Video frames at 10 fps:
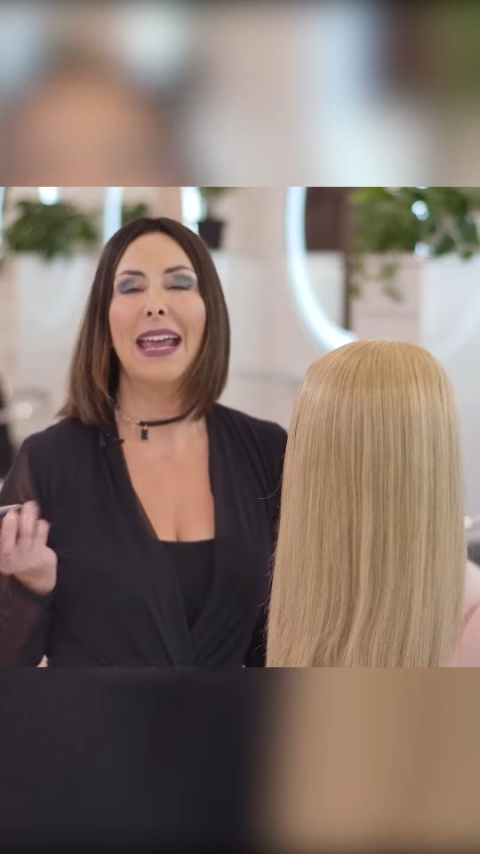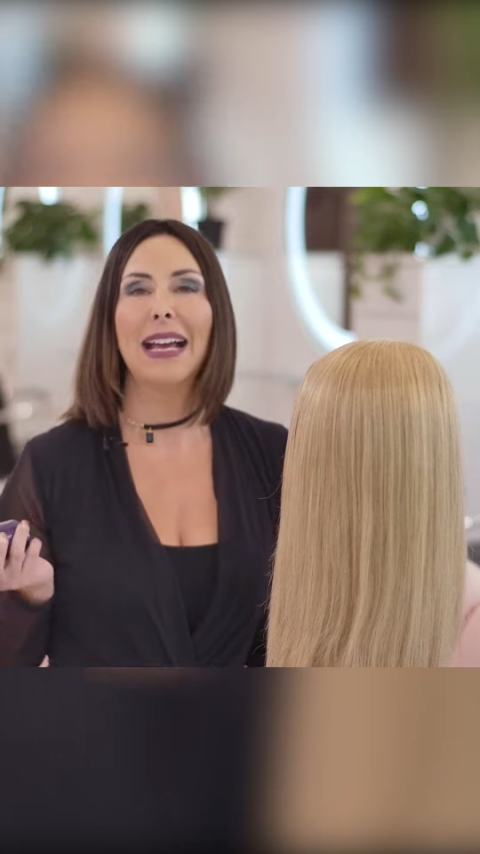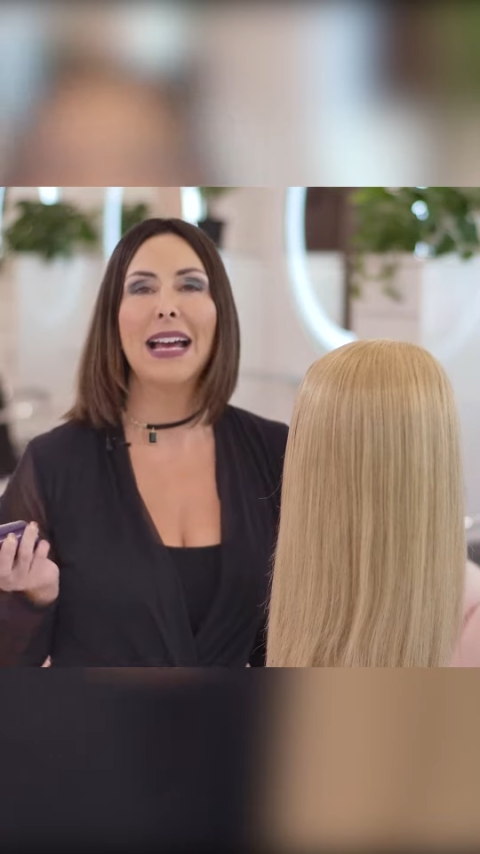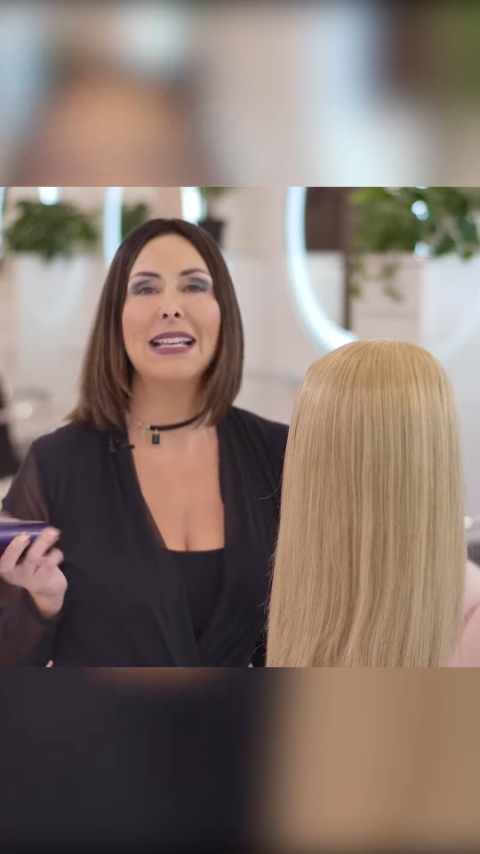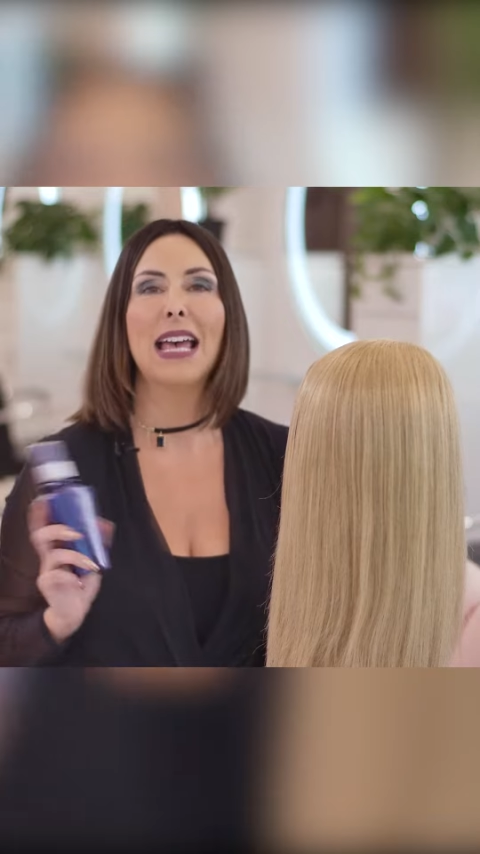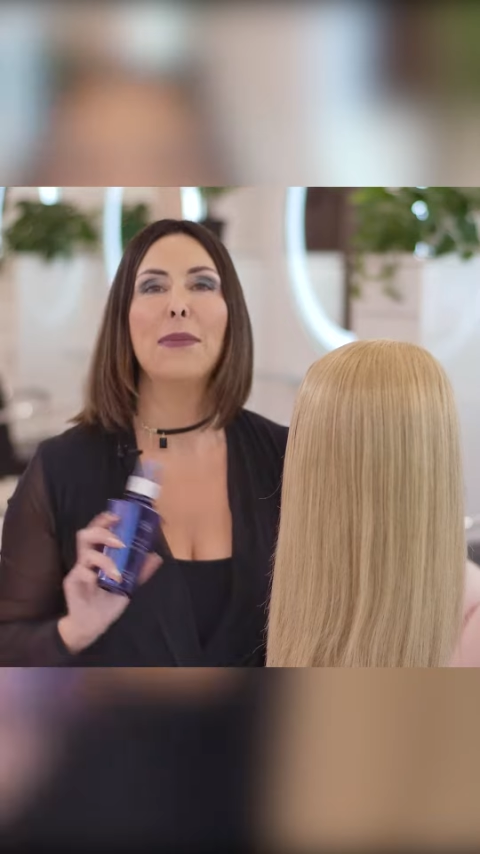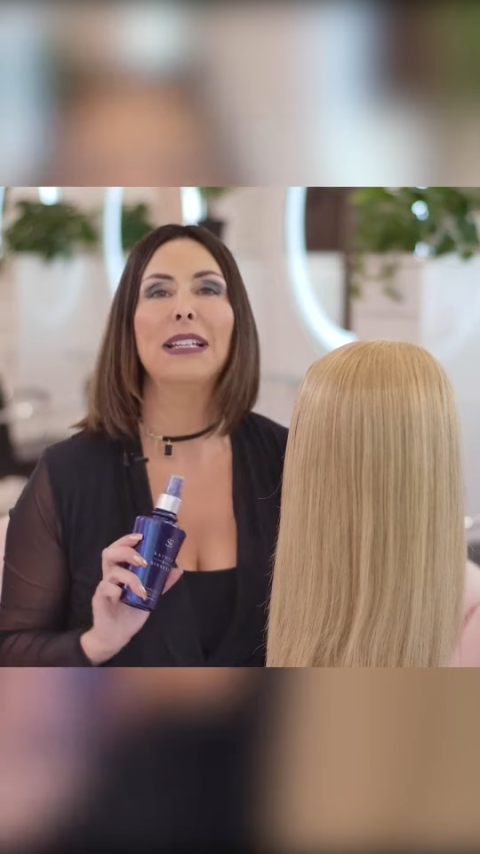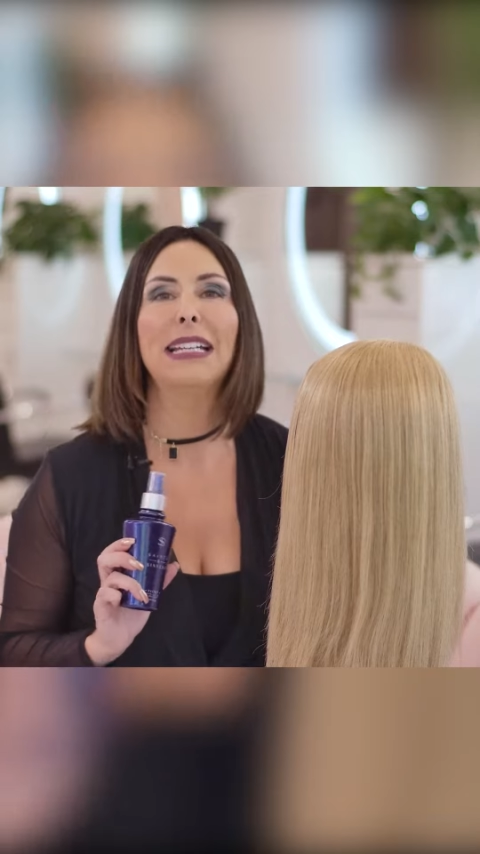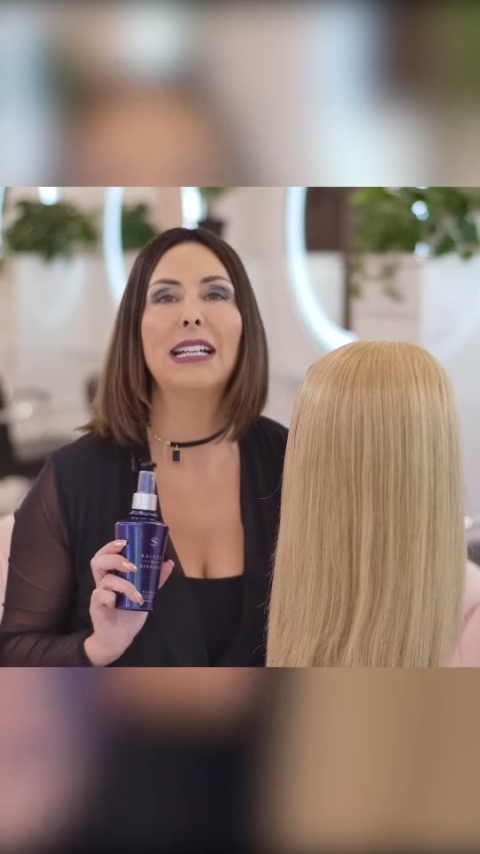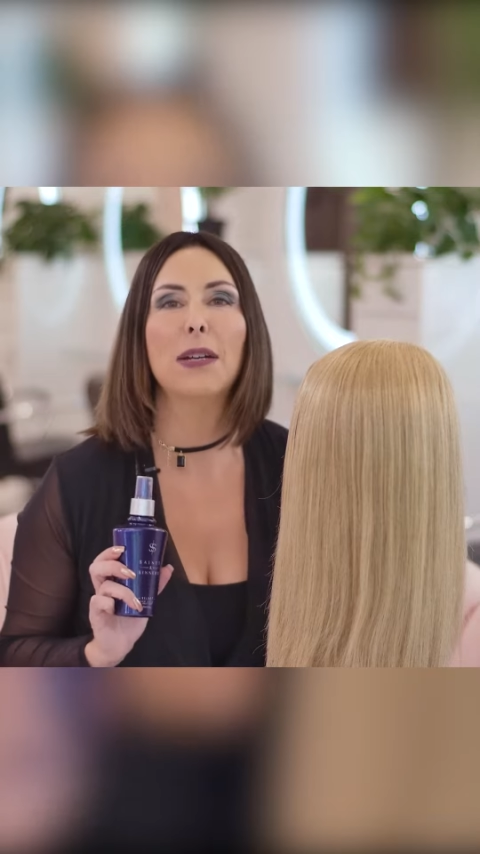Hey guys,
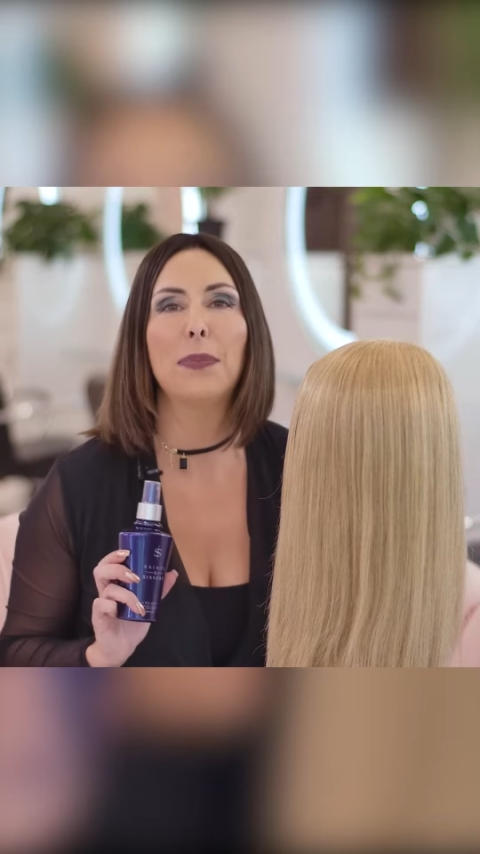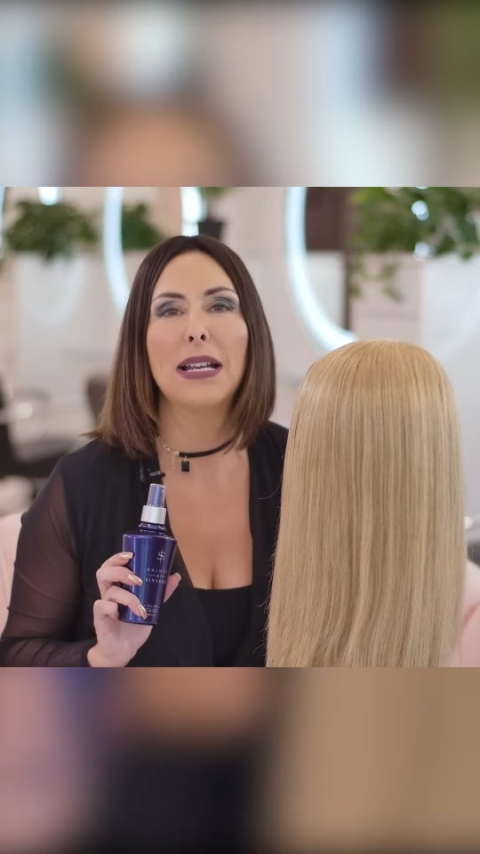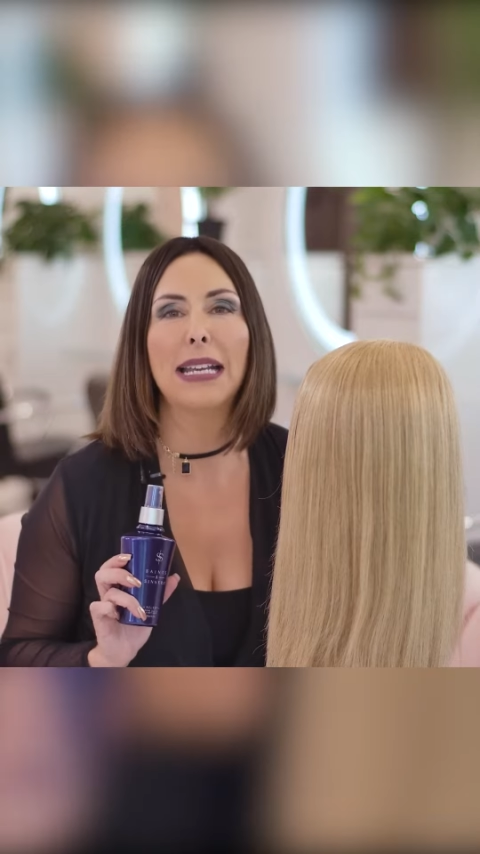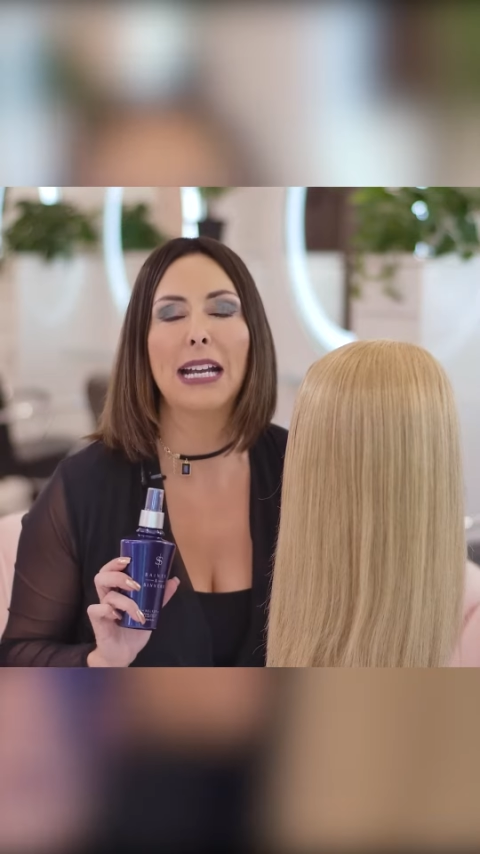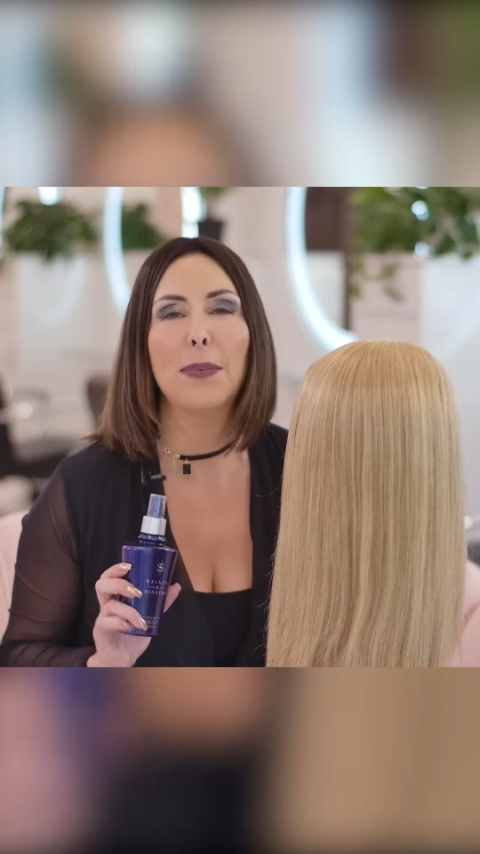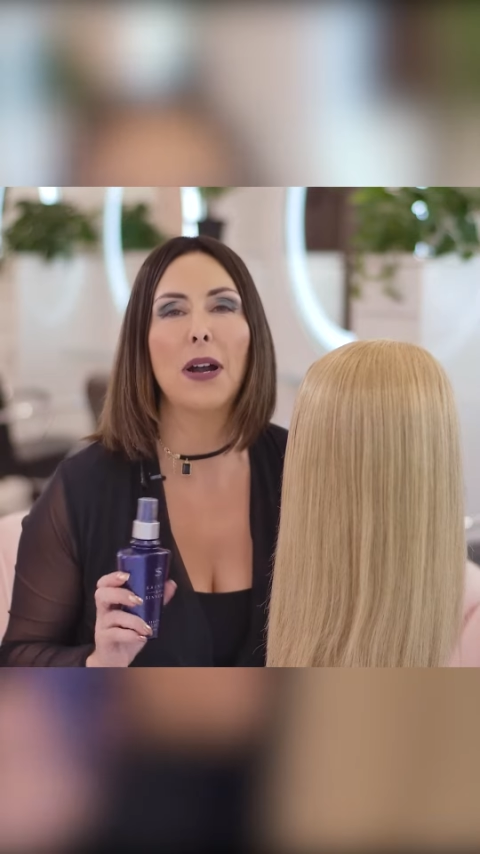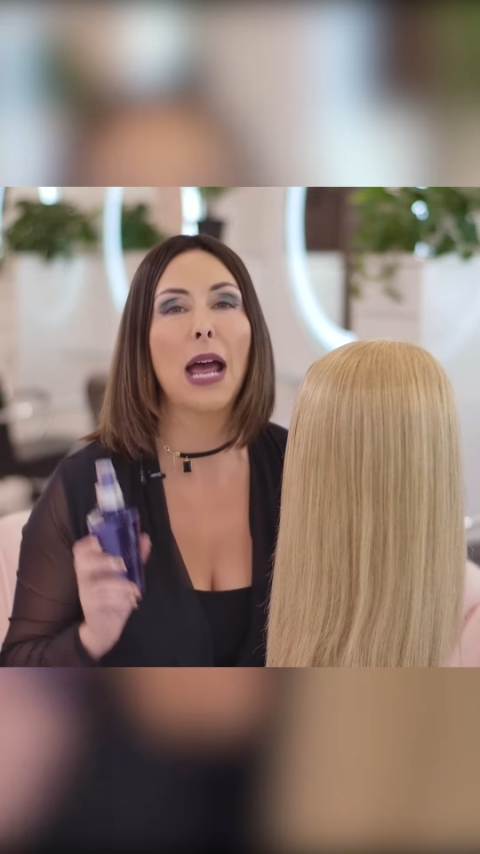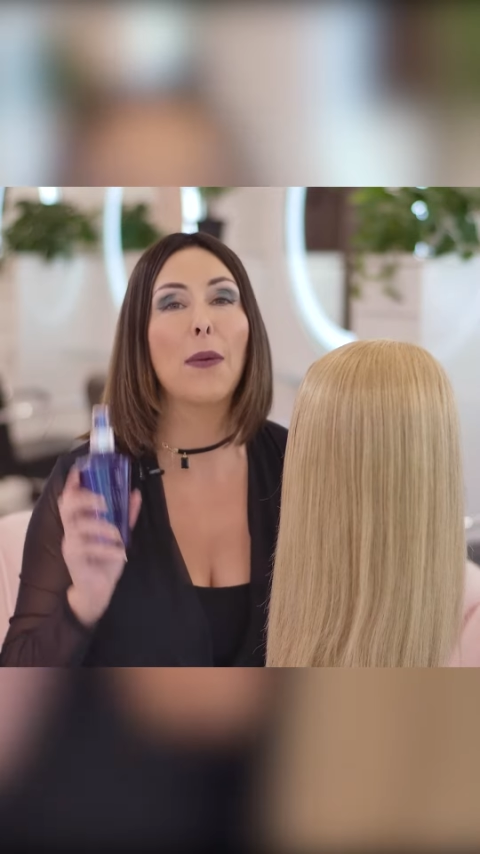Emily here at Bond Hair Bar,